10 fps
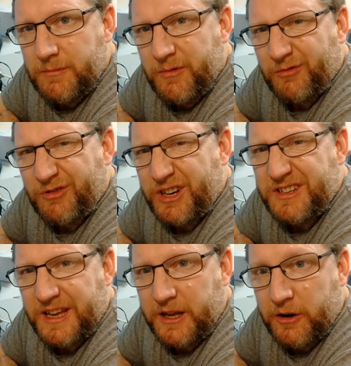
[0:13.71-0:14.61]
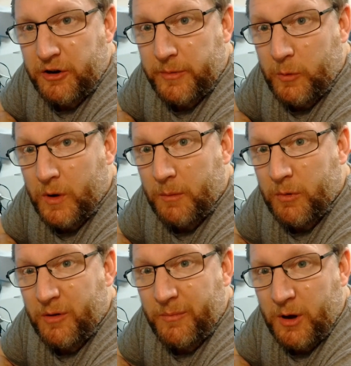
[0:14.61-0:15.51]
not really taken under my wing,
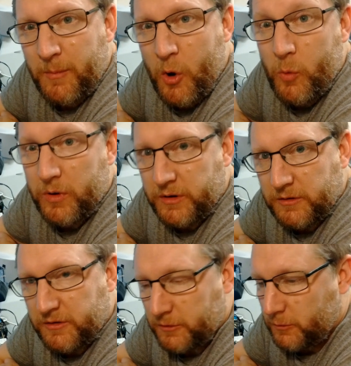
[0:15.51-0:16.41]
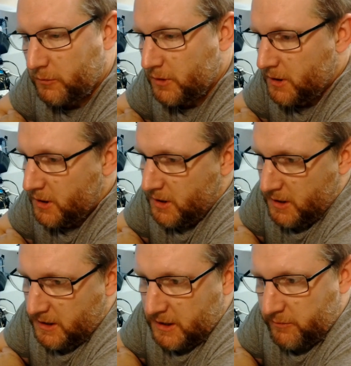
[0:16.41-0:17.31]
but I'm open to
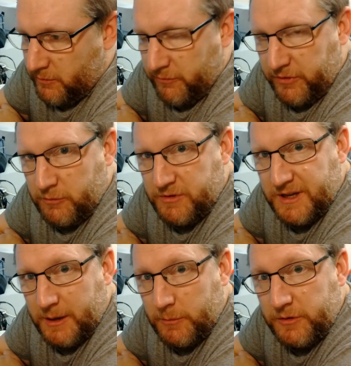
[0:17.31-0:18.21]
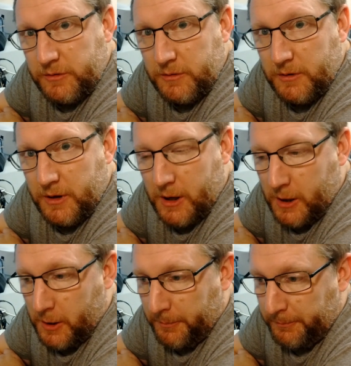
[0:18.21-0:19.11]
giving them a few tips
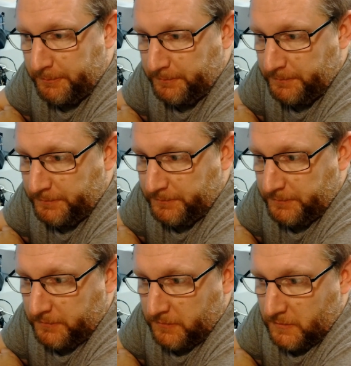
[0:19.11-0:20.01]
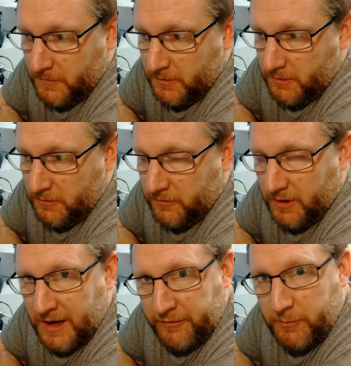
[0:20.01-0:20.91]

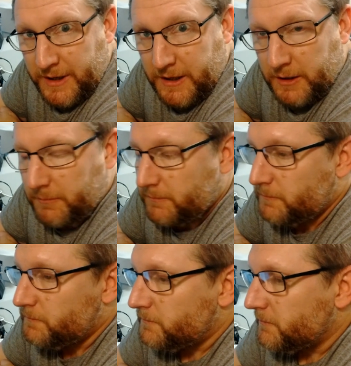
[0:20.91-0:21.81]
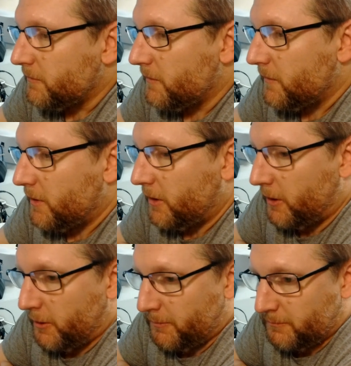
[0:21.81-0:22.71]
for lever making.
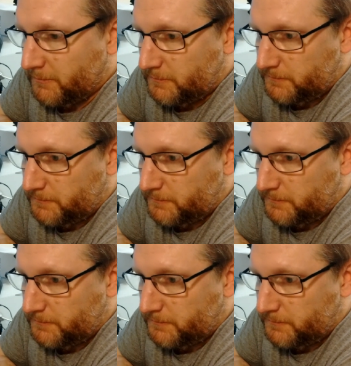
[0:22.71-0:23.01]
Now,